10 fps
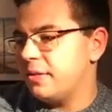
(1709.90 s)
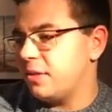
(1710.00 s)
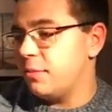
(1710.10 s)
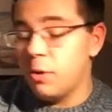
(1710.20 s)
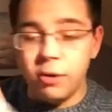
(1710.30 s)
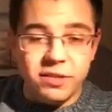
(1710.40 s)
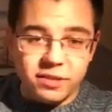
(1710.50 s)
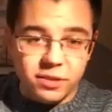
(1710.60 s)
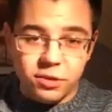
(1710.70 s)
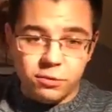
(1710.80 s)
I'm always,
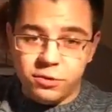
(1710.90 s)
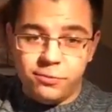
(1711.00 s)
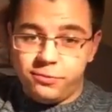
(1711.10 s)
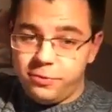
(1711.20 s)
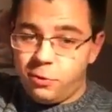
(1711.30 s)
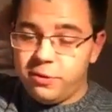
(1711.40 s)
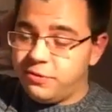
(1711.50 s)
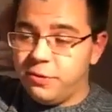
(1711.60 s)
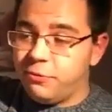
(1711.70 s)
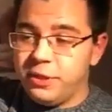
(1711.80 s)
you always
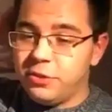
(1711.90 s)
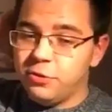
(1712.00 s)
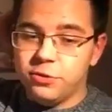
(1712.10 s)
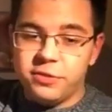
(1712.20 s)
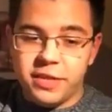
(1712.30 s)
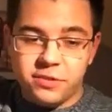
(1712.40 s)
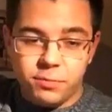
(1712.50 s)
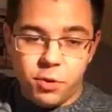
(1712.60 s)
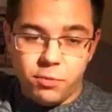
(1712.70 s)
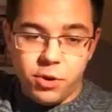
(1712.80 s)
feel free to send some
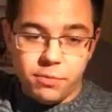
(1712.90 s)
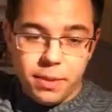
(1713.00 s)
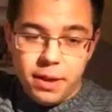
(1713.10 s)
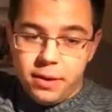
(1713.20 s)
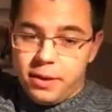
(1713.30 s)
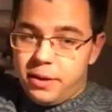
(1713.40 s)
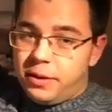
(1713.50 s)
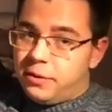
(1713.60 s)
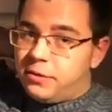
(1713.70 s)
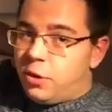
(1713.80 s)
promo.
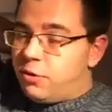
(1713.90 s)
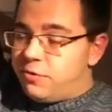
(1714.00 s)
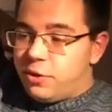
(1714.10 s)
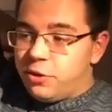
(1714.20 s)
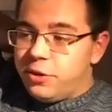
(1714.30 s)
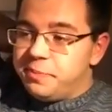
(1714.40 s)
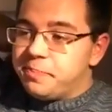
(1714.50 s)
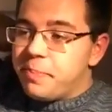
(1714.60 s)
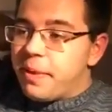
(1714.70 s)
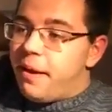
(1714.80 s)
It's always very good.
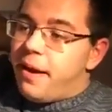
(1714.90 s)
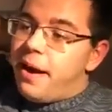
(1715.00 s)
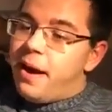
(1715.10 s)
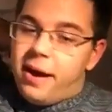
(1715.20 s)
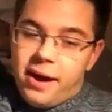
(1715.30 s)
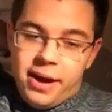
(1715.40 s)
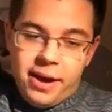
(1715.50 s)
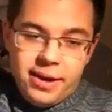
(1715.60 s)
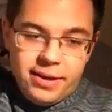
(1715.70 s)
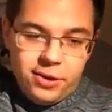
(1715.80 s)

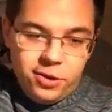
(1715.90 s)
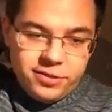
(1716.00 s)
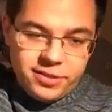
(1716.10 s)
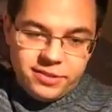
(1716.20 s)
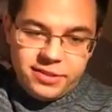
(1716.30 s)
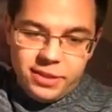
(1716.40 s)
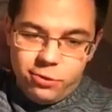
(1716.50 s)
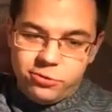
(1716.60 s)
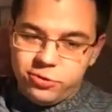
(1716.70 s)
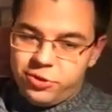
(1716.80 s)
Oscar Sick
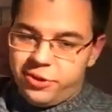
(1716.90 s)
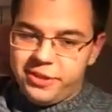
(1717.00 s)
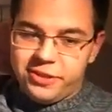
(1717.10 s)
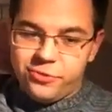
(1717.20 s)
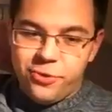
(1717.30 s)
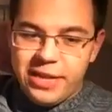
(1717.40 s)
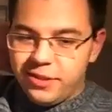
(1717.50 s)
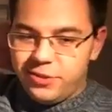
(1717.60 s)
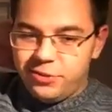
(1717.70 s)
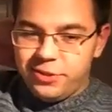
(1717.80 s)
also joined. Great that
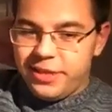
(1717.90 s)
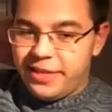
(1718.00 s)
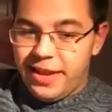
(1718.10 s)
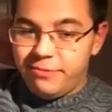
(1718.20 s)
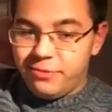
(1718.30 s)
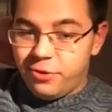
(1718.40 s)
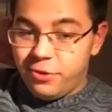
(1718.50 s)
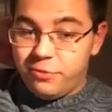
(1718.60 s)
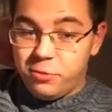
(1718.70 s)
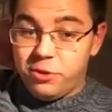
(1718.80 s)
you tune in. Haven't heard
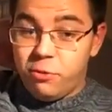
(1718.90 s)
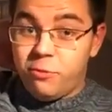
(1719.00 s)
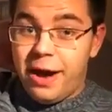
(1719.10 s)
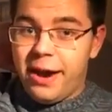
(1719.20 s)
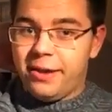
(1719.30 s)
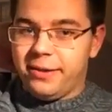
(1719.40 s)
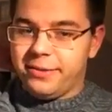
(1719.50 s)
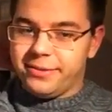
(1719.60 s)
from you in a while.